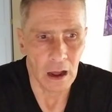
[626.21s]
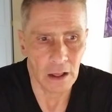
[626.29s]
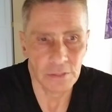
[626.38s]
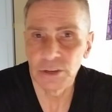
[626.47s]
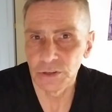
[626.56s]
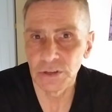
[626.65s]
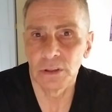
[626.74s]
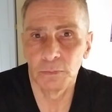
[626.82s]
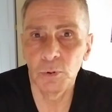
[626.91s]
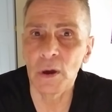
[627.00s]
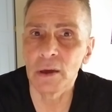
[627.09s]
This is at the
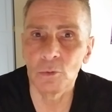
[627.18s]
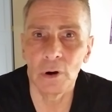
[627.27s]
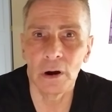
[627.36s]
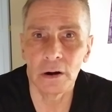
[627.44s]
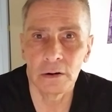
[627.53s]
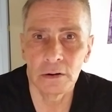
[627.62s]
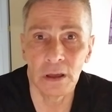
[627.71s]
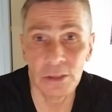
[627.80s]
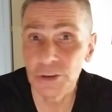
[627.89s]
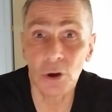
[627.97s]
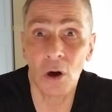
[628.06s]
point where,
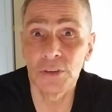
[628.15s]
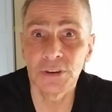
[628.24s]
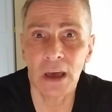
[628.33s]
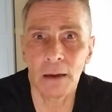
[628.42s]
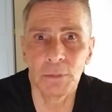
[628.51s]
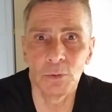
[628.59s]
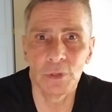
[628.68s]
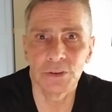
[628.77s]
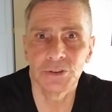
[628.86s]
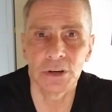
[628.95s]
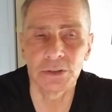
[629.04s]
and all this happened
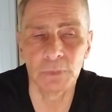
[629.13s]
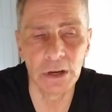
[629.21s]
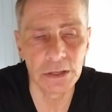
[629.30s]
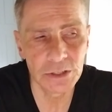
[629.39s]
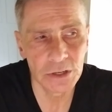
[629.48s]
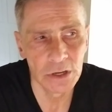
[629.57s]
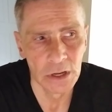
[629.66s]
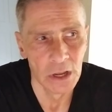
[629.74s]
within 6 months.